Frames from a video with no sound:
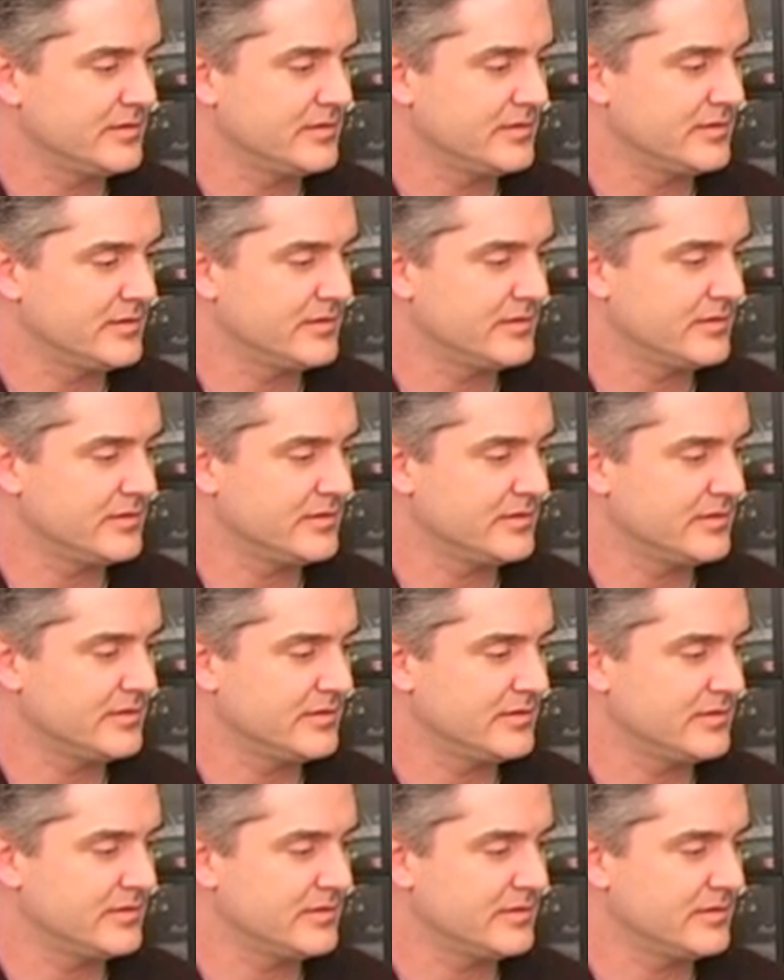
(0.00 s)

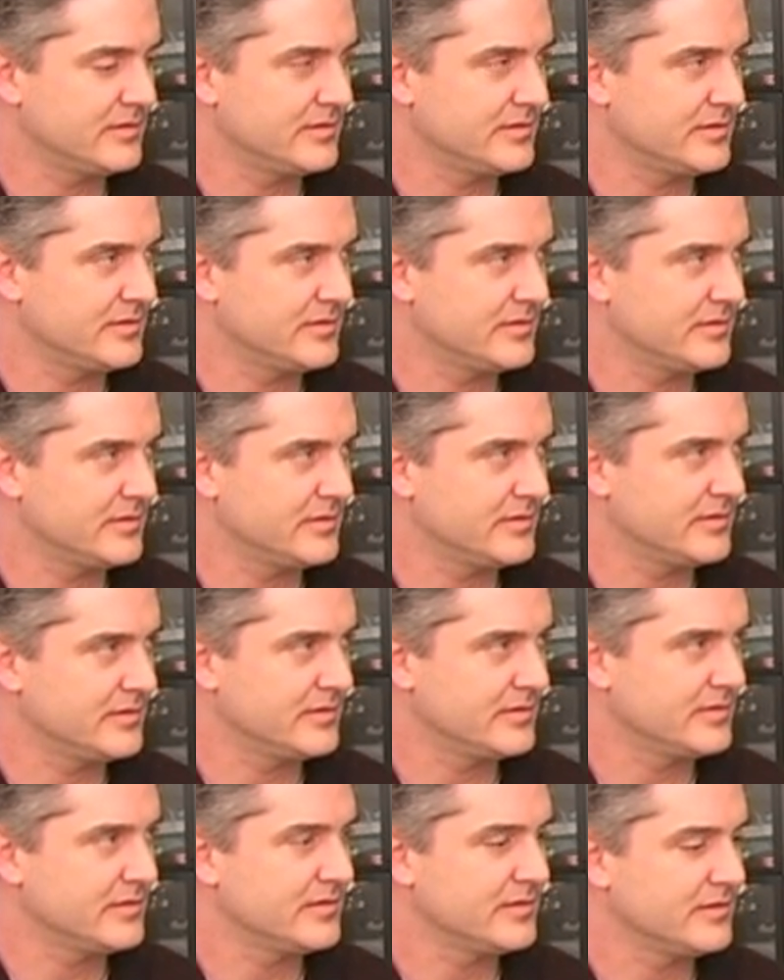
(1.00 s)

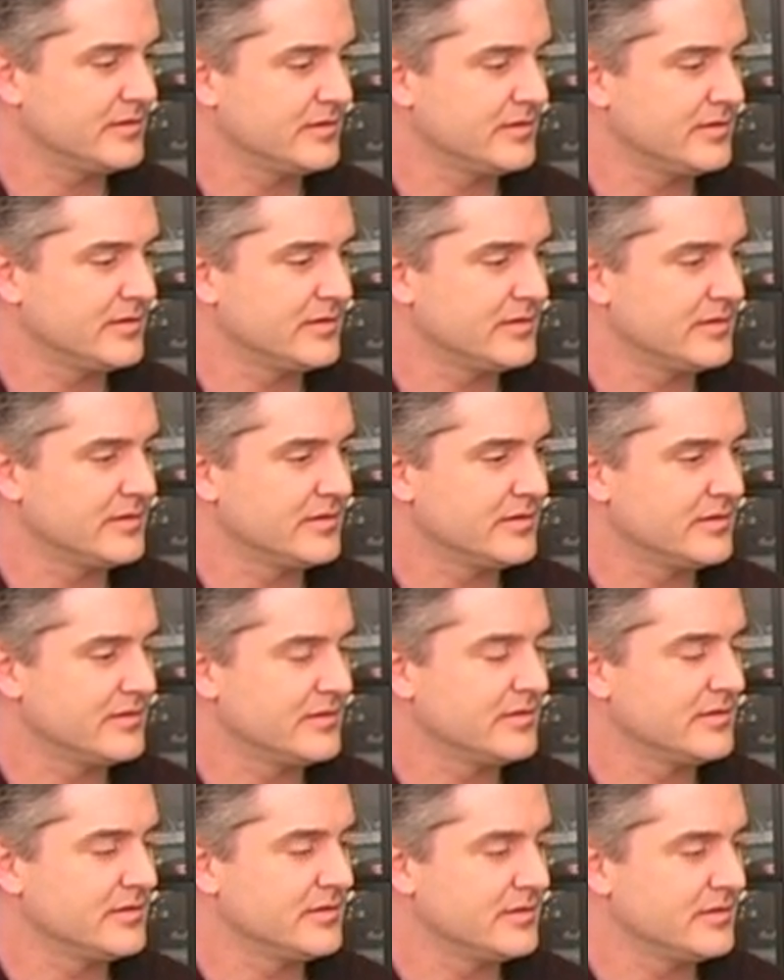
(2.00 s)

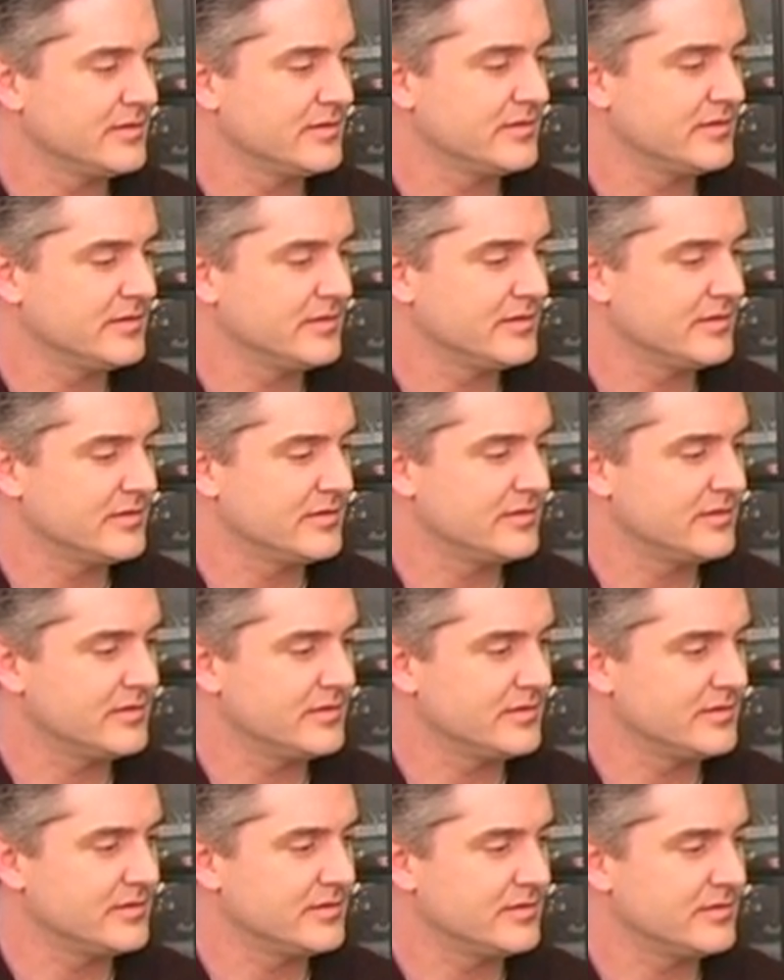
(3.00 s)

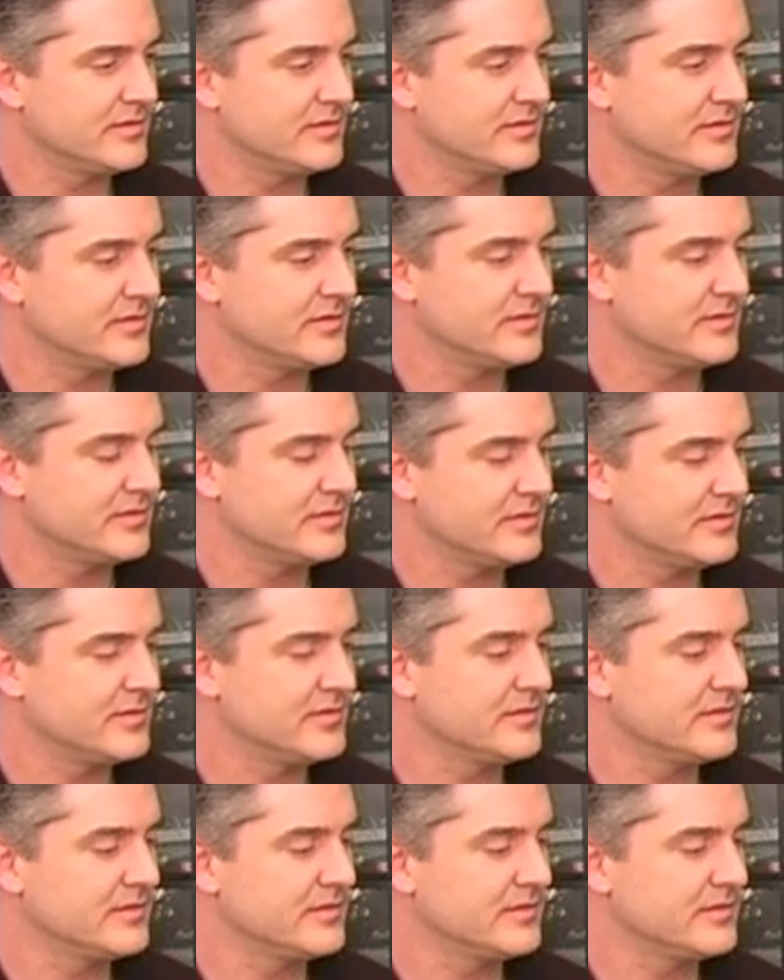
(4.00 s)
(silent)